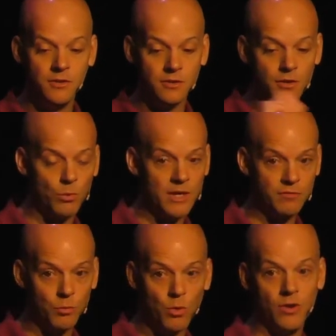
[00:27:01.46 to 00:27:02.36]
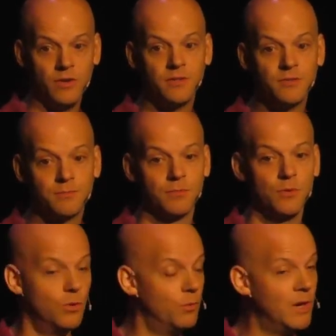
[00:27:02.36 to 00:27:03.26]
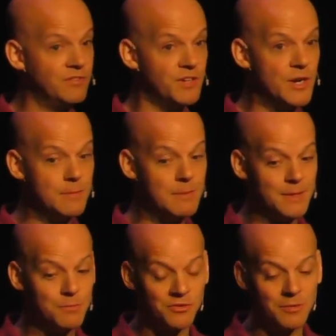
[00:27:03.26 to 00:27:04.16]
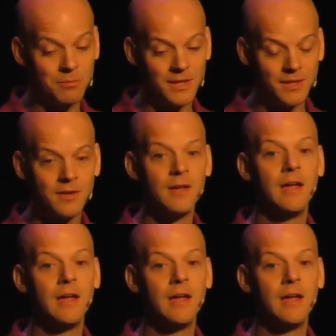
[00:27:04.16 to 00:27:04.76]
you can wave a wand or wave an I-beam or something,